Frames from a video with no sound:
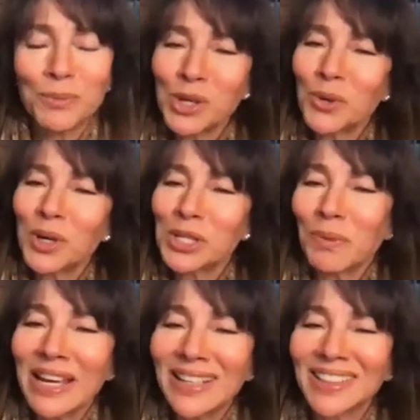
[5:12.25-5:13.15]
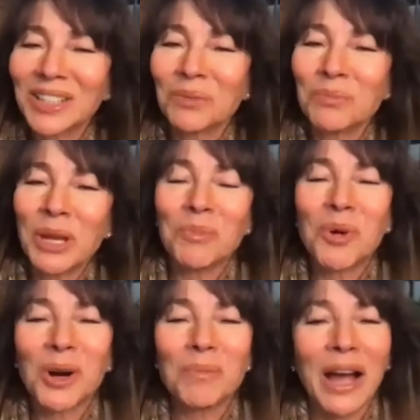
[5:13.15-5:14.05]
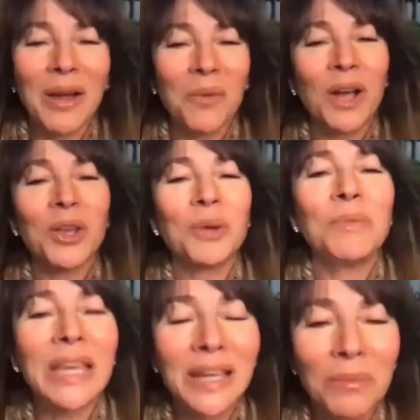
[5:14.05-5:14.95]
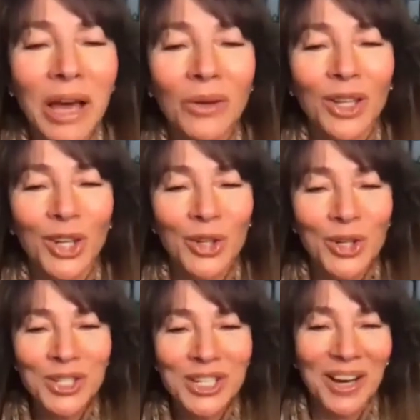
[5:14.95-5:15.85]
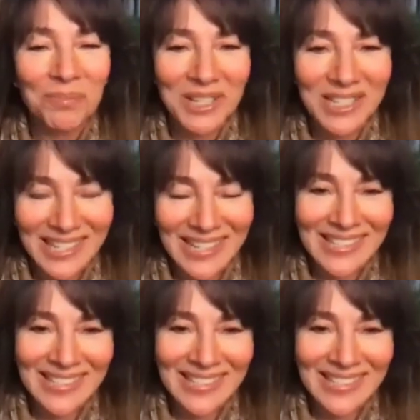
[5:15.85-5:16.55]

So explain a little bit more by what you mean about learned helplessness.